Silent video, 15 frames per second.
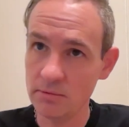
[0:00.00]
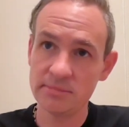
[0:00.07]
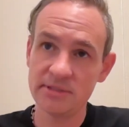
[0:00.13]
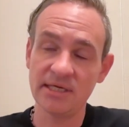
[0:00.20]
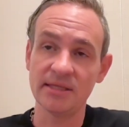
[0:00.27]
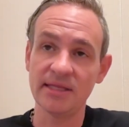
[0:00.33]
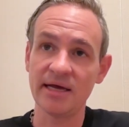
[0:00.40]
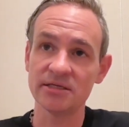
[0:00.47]

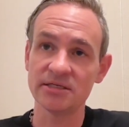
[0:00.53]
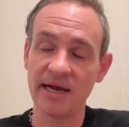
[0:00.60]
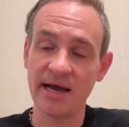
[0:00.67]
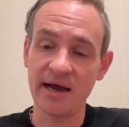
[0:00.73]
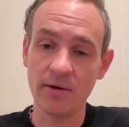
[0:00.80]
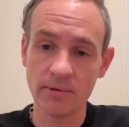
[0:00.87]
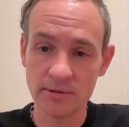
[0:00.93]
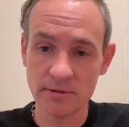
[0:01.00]
10,000
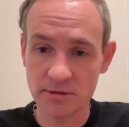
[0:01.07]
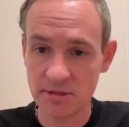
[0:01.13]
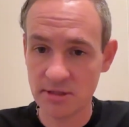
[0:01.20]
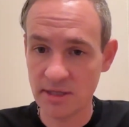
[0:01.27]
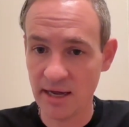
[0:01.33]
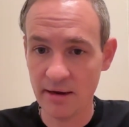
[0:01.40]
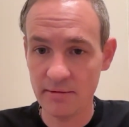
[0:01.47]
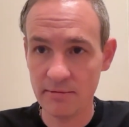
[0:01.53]
hours
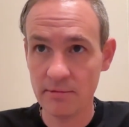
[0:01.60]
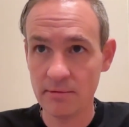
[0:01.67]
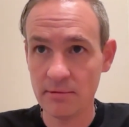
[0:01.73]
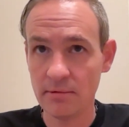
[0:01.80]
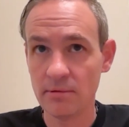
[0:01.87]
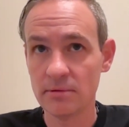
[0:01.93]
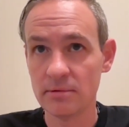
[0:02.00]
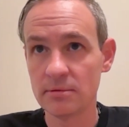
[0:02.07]
that,
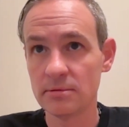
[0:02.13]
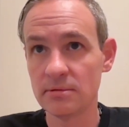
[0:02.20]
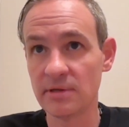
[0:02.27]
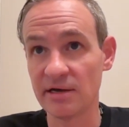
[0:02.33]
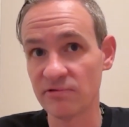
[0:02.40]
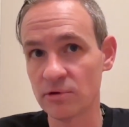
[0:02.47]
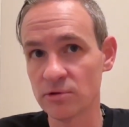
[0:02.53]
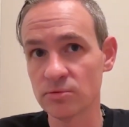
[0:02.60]

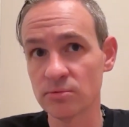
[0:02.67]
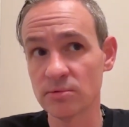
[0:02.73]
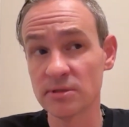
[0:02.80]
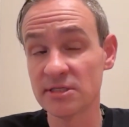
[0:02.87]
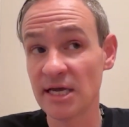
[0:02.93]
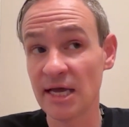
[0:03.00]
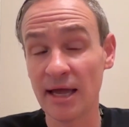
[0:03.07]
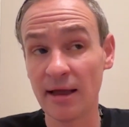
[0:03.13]
like Virgil would
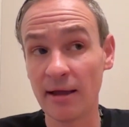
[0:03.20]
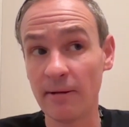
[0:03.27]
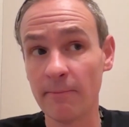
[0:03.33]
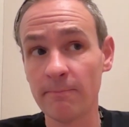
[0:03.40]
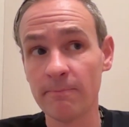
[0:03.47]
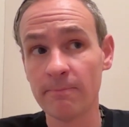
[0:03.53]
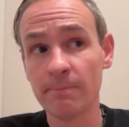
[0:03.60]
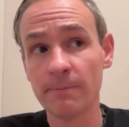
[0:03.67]
say,
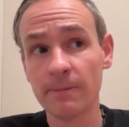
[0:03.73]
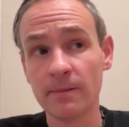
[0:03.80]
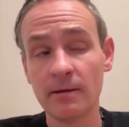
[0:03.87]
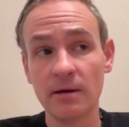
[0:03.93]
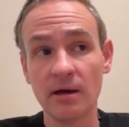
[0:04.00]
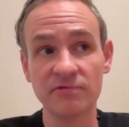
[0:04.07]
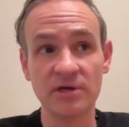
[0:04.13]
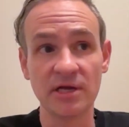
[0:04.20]

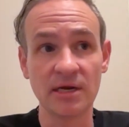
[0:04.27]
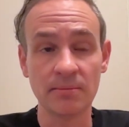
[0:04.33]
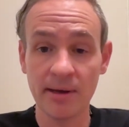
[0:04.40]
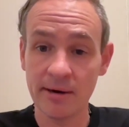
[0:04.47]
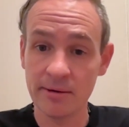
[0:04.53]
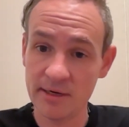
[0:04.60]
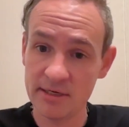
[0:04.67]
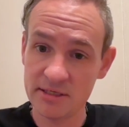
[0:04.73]
of getting
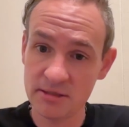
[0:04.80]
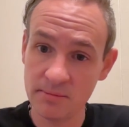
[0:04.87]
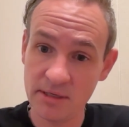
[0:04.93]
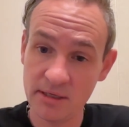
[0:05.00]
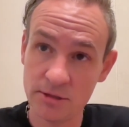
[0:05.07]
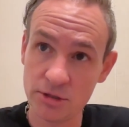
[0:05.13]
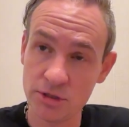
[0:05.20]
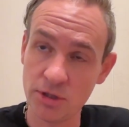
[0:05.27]
better at
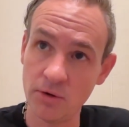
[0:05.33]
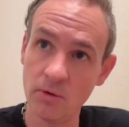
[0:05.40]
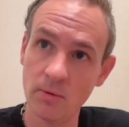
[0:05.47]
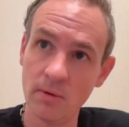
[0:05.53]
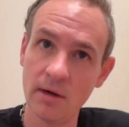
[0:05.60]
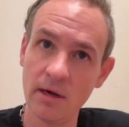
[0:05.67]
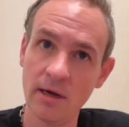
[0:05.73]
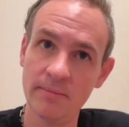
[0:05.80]
something. And so
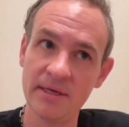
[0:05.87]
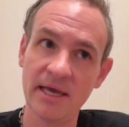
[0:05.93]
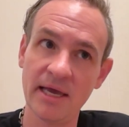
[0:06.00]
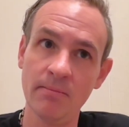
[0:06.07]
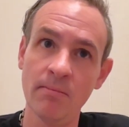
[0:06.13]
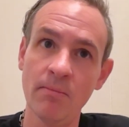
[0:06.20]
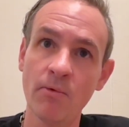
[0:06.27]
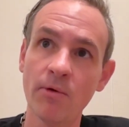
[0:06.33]
I
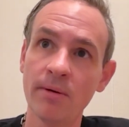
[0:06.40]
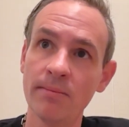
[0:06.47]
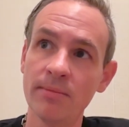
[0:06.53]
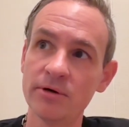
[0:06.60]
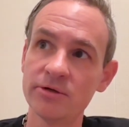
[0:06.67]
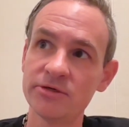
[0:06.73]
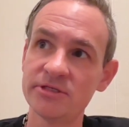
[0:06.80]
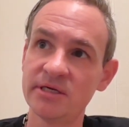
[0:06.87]
became more
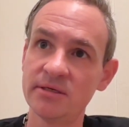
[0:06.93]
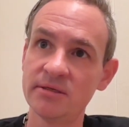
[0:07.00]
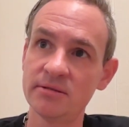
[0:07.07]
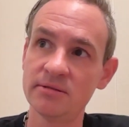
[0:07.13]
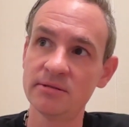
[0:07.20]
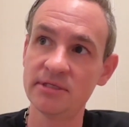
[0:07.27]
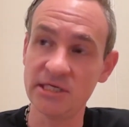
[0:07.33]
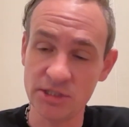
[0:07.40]
immersed in
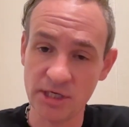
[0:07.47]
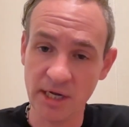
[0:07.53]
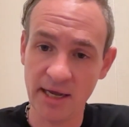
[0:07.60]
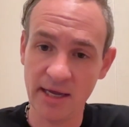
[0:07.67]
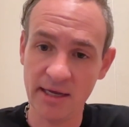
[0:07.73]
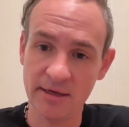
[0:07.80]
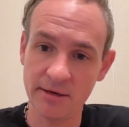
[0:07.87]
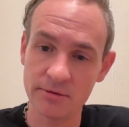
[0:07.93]

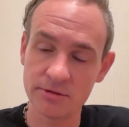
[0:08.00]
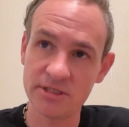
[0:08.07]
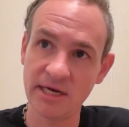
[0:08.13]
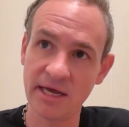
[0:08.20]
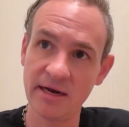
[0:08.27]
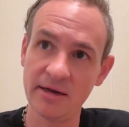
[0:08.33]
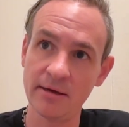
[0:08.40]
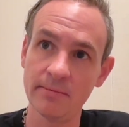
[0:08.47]
DJing and
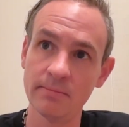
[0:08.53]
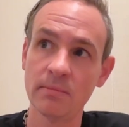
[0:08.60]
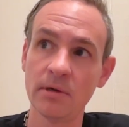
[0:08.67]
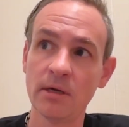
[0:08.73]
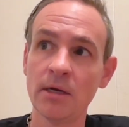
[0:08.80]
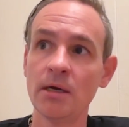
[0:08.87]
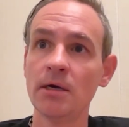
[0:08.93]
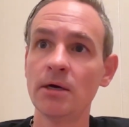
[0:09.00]
understanding
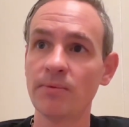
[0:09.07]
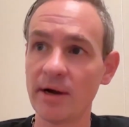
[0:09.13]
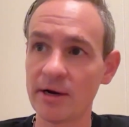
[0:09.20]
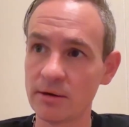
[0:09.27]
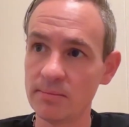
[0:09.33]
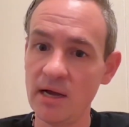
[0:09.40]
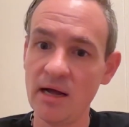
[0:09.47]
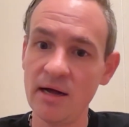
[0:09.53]

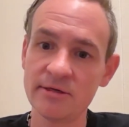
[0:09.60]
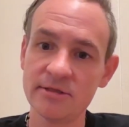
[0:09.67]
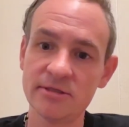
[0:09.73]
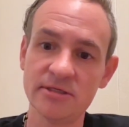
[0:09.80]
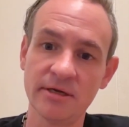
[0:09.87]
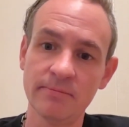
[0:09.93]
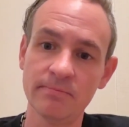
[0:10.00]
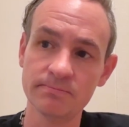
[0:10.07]
record box
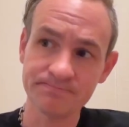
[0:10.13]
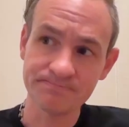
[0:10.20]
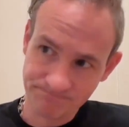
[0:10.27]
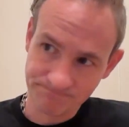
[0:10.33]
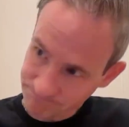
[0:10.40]
and